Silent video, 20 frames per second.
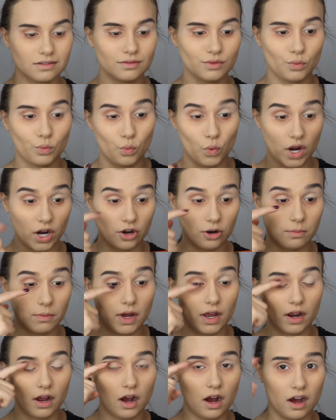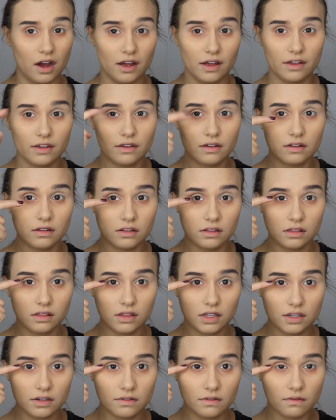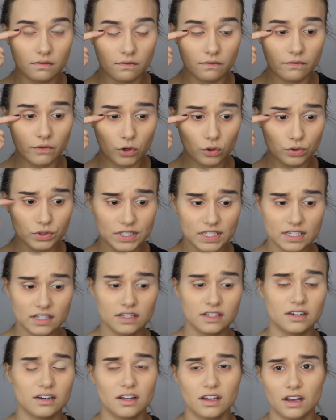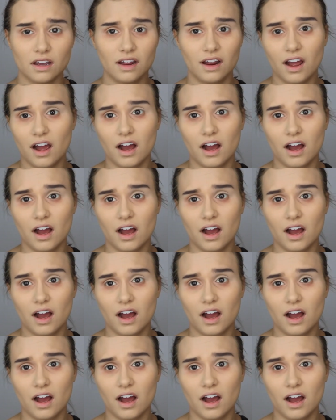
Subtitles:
where my eyelid folds in.